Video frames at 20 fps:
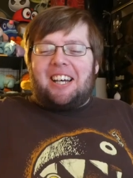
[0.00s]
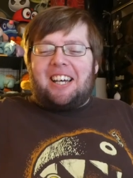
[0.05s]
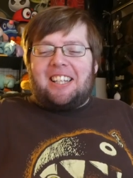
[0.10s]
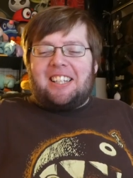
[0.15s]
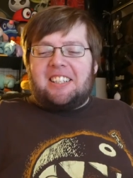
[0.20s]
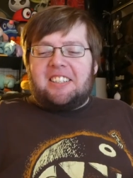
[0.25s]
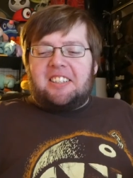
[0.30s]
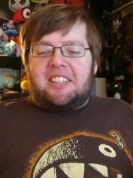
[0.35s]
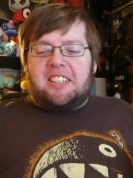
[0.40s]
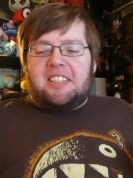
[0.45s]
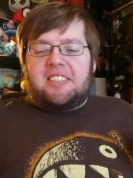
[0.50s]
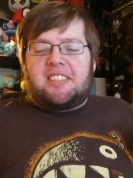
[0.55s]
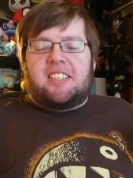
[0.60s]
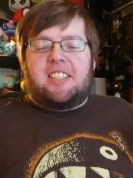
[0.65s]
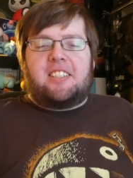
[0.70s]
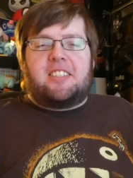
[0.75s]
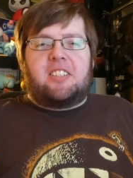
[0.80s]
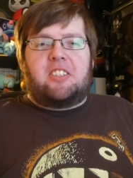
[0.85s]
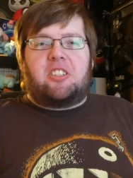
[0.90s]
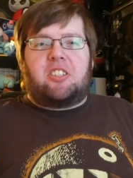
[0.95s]
uh, th this
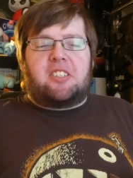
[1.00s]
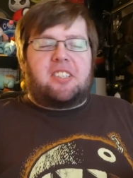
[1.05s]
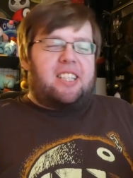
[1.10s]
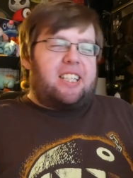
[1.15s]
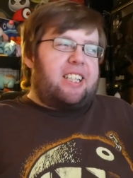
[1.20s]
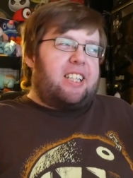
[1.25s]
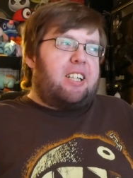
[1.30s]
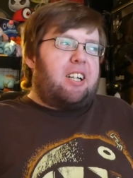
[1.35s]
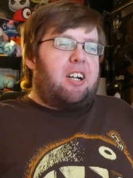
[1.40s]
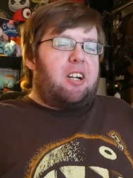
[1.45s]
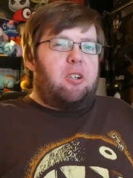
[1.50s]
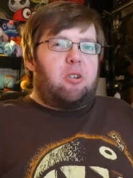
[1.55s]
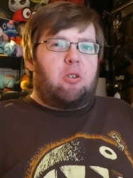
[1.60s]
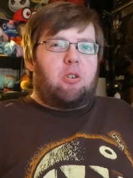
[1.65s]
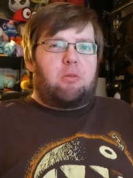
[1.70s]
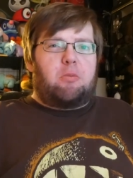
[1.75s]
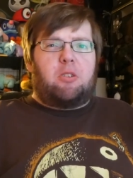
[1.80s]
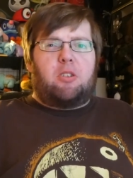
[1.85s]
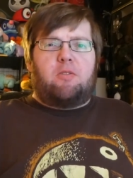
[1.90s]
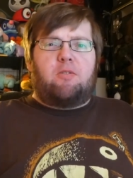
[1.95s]
isn't just like a, a
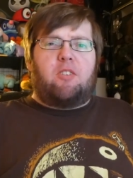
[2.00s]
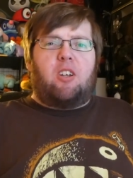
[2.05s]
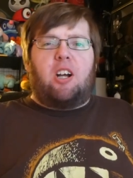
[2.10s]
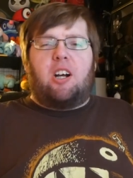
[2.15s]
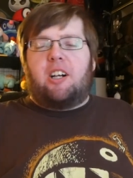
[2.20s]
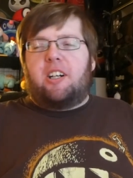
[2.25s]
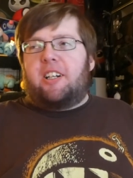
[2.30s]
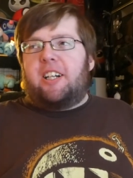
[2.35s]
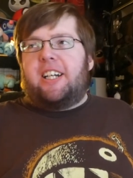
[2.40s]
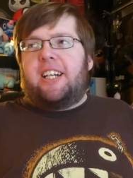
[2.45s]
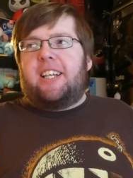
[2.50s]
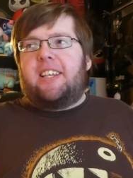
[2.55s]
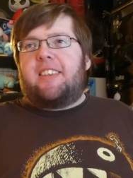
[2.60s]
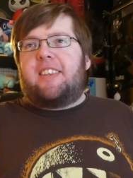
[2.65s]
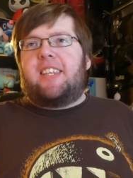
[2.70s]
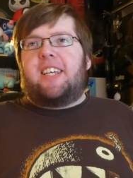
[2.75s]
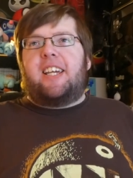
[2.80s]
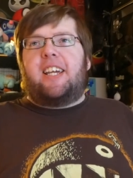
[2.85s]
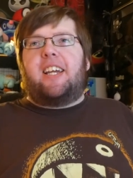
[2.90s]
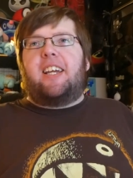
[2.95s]
normal vlog or
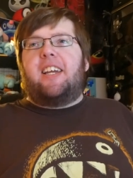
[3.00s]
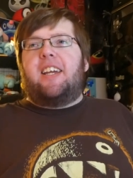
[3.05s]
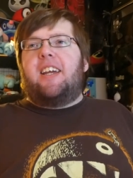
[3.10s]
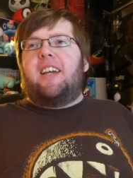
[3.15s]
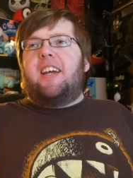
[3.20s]
anything.